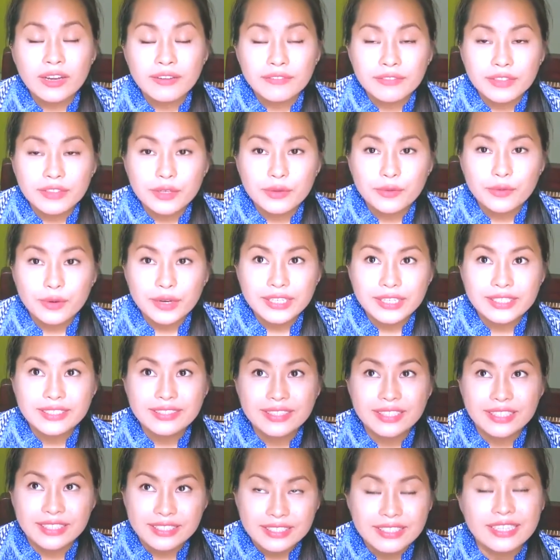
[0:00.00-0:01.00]
of the
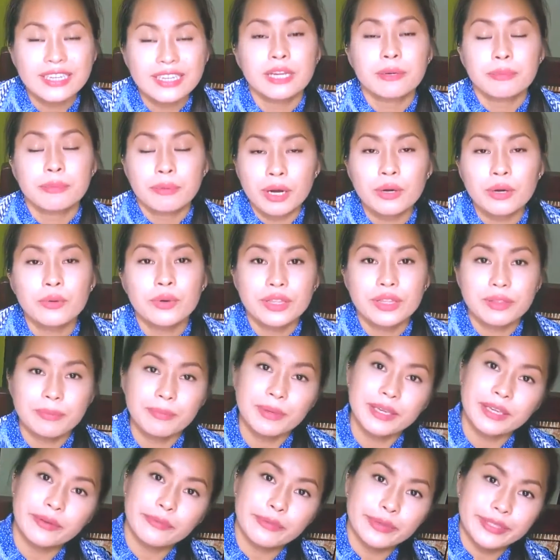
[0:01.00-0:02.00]
greatest things that I brought with
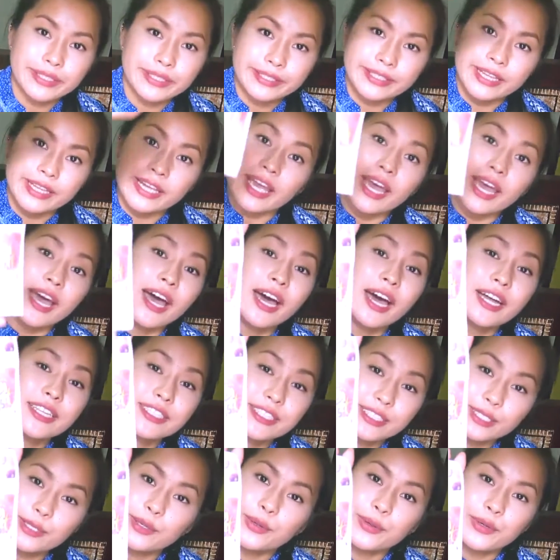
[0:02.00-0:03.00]
me was a
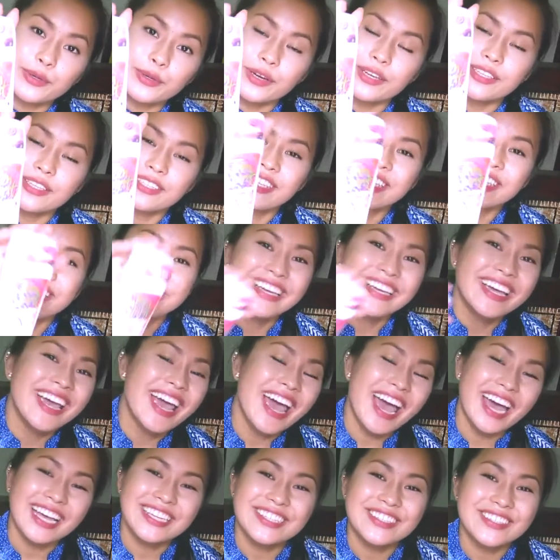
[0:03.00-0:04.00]
deodorant.
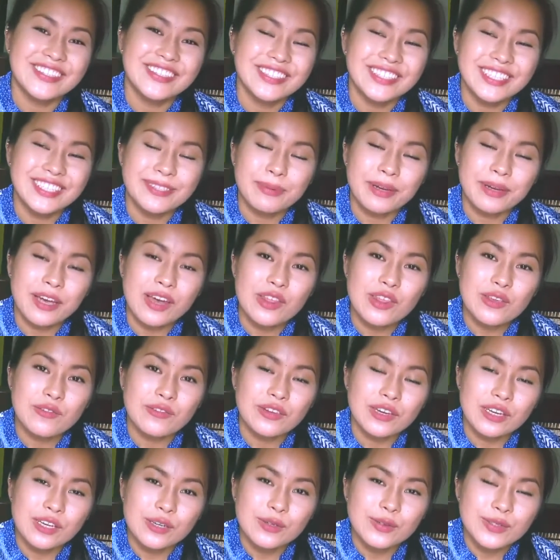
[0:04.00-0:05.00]
As you can see in my other
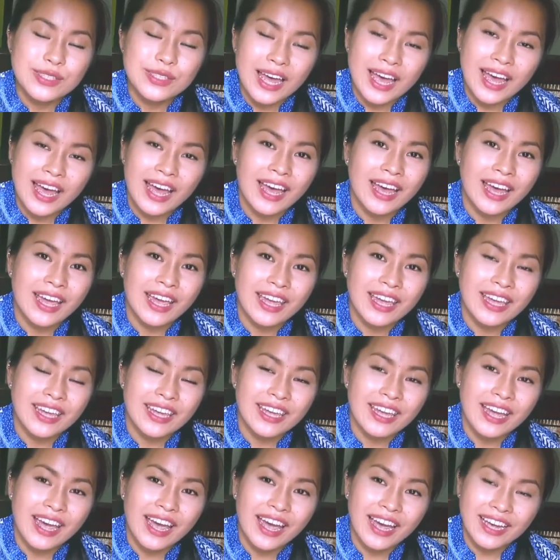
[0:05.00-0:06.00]
videos,
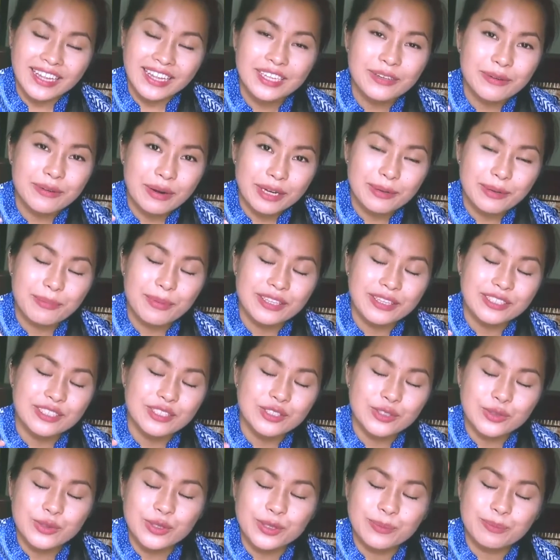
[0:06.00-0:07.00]
I highly
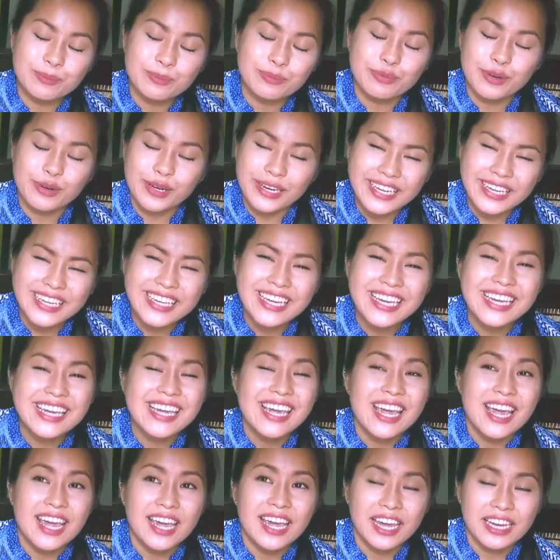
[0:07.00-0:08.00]
recommend you to bring
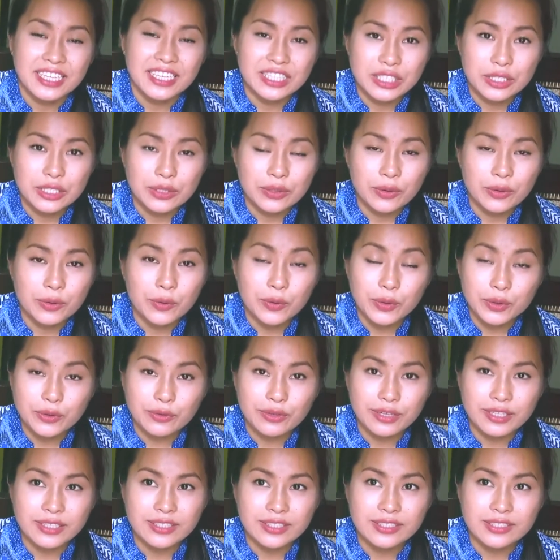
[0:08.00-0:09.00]
a
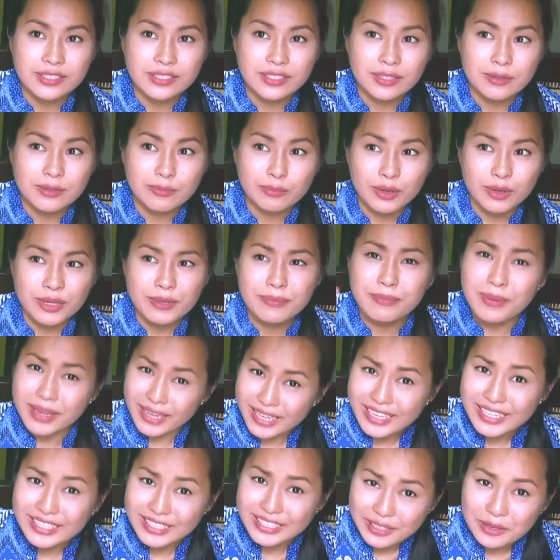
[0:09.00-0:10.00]
deodorant, bring
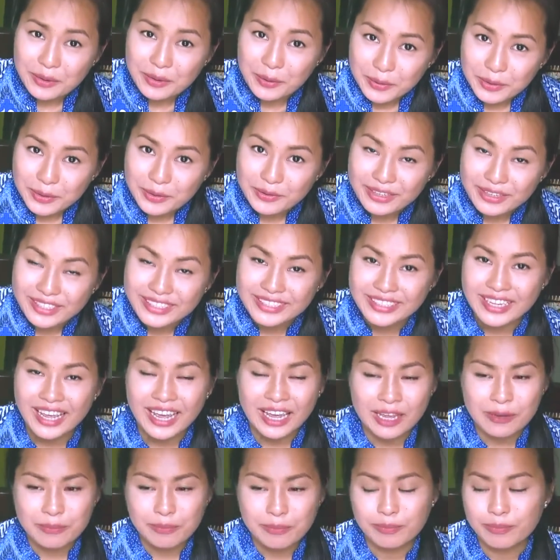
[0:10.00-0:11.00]
many deodorants.
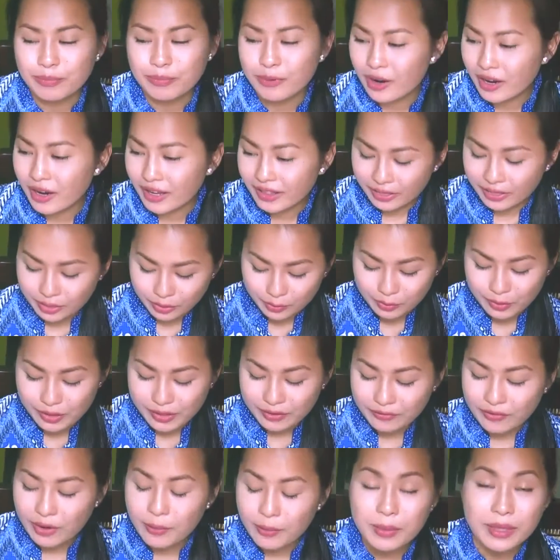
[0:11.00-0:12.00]
I brought
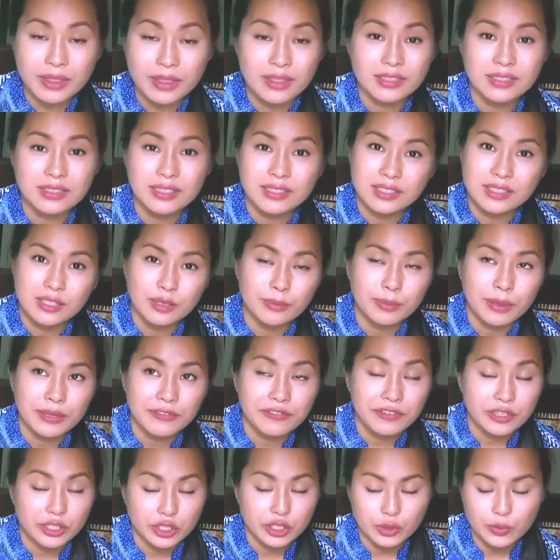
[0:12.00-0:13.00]
3 of them, and this is still my
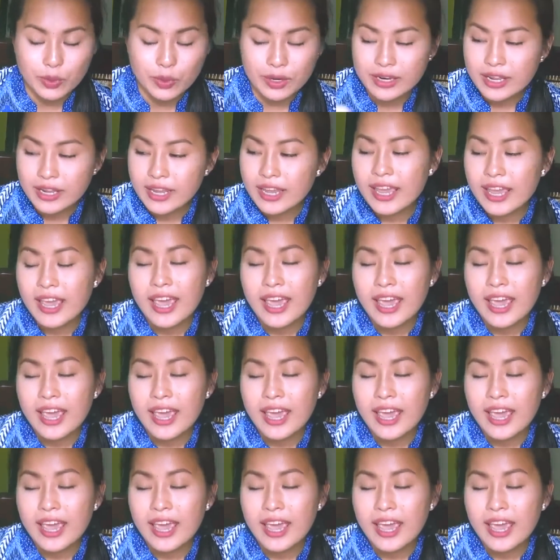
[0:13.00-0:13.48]
first one.